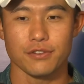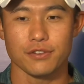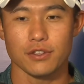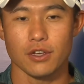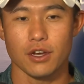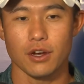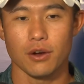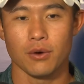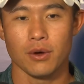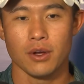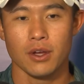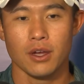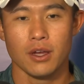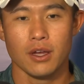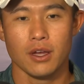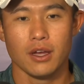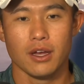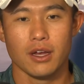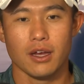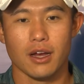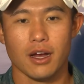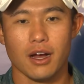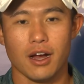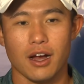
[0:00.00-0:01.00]
So
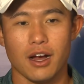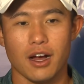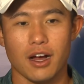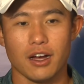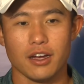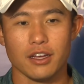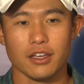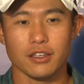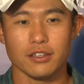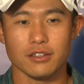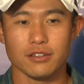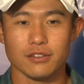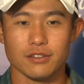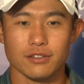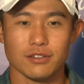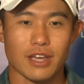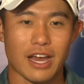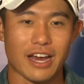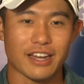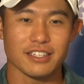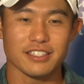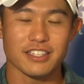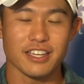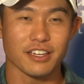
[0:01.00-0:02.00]
you
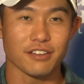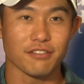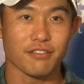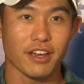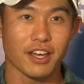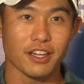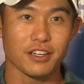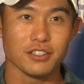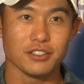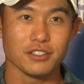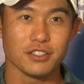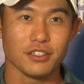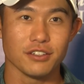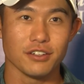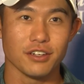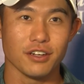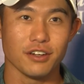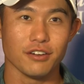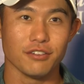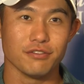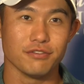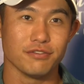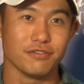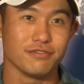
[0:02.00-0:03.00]
had to take advantage
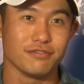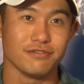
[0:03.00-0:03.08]
of